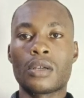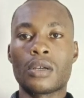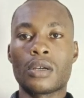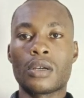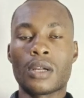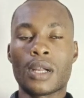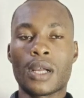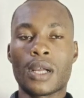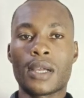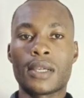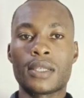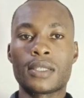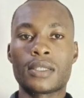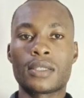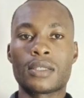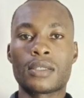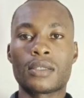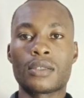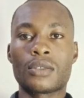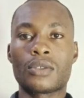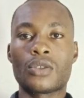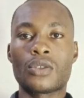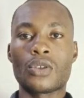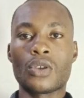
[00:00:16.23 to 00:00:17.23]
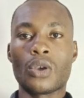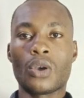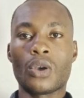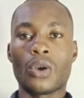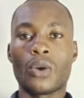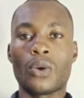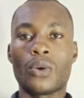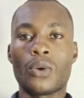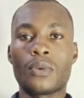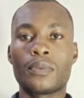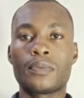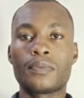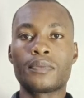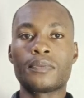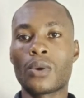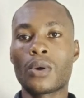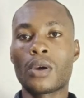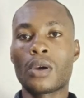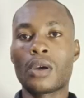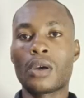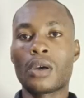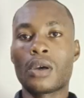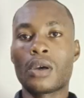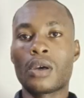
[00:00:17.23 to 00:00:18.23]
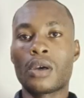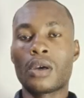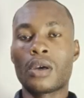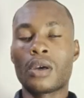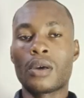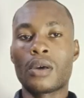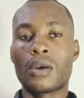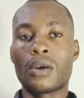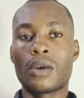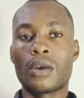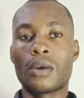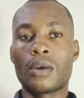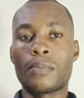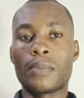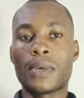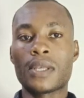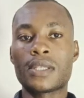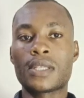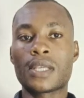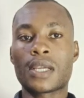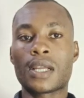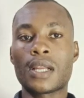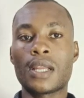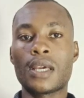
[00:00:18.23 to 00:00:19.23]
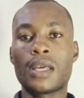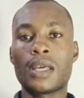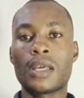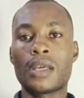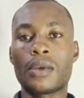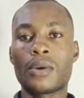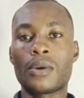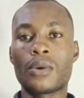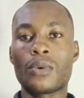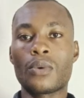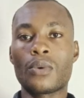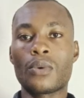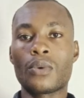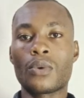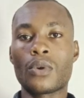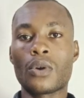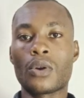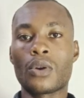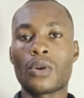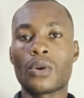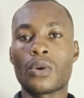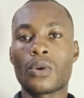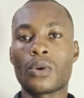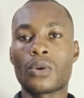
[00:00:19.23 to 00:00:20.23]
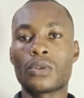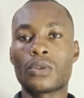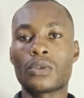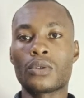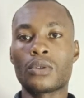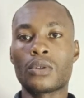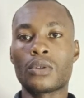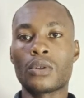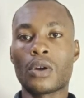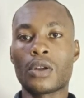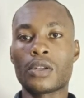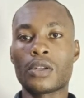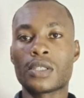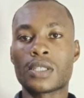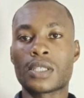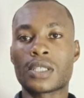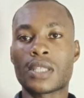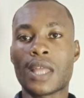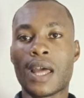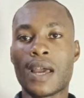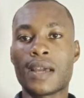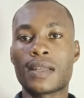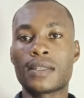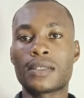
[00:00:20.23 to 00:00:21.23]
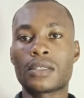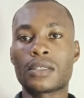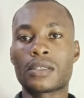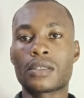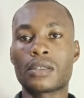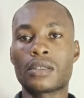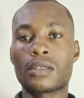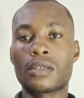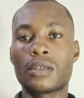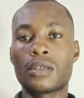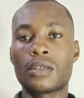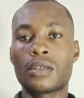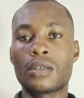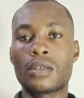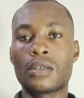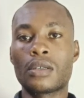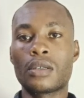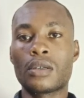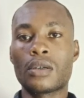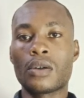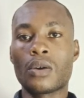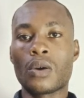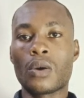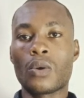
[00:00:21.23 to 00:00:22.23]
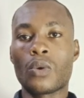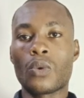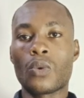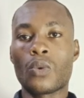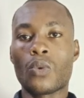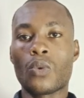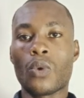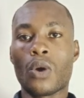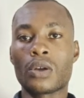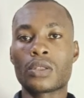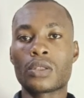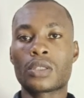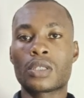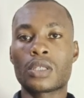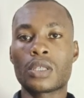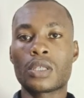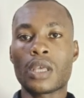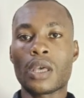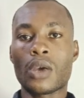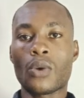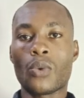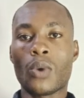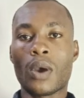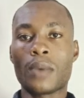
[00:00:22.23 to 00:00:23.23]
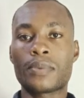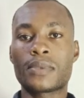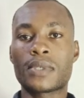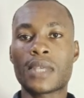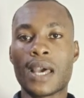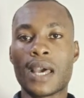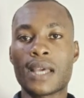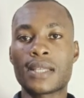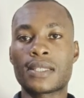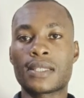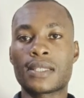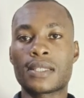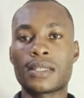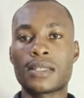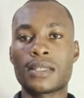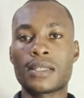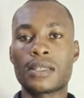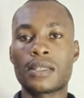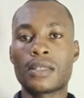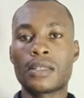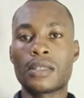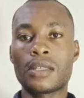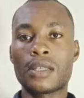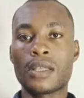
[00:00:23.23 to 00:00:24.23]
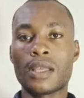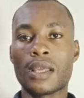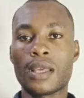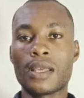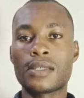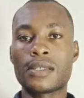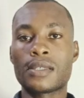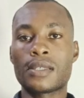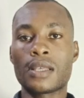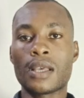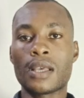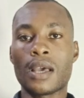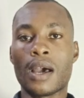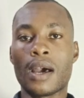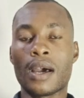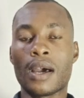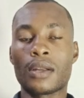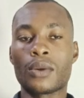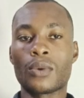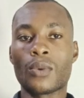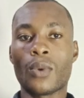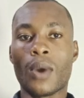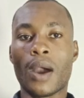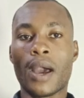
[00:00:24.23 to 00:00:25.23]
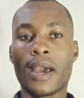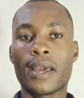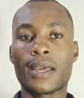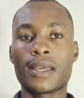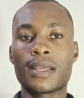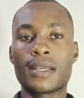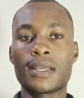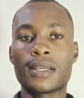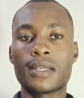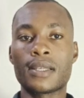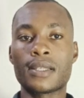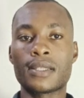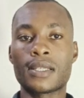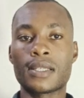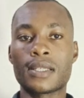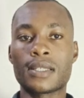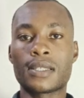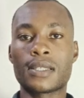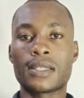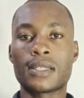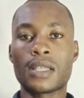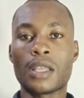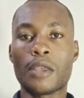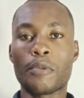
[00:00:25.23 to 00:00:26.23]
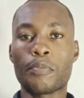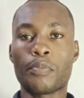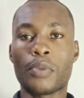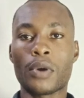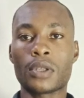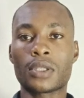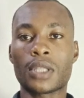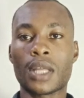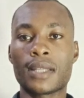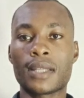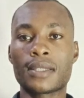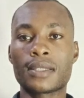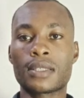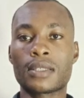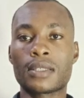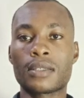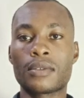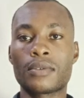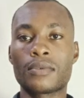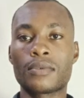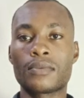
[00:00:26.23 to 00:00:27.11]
Alright, so basically we're going to understand what a website is and why it is important.